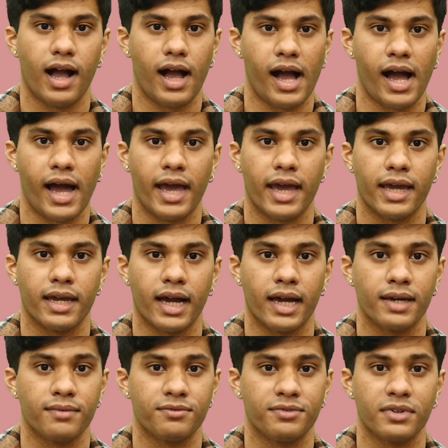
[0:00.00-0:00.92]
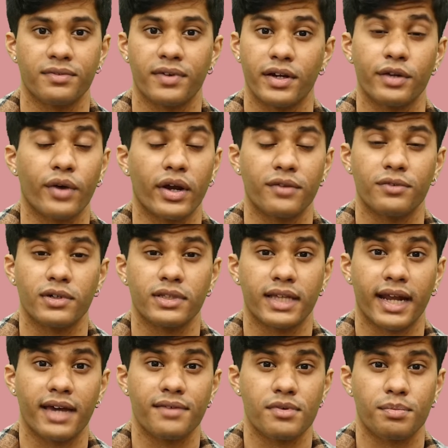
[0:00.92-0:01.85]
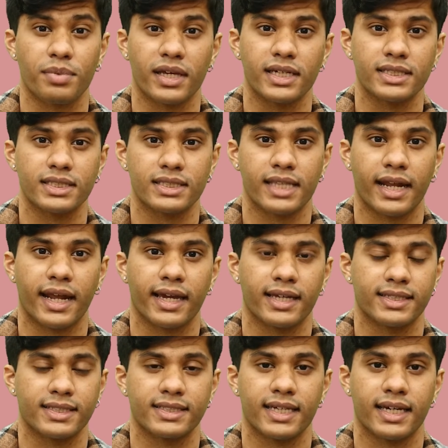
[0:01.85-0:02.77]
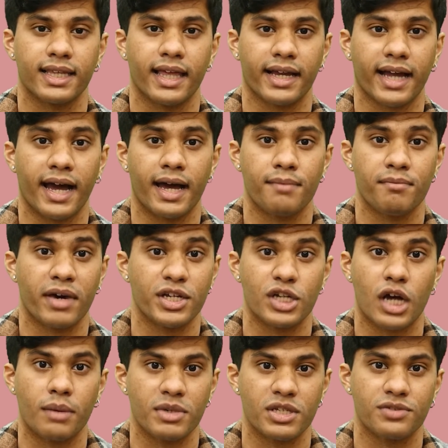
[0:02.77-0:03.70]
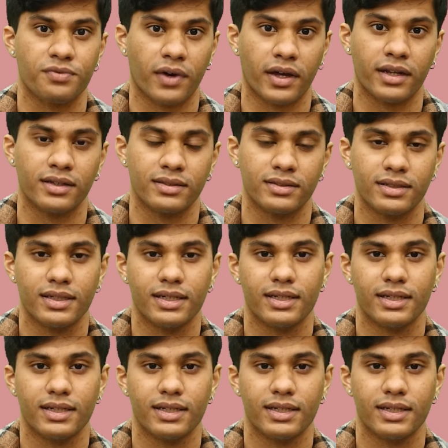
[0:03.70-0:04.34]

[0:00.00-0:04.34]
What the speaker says: I feel very grateful that I have a place that I get to say, my job is fun.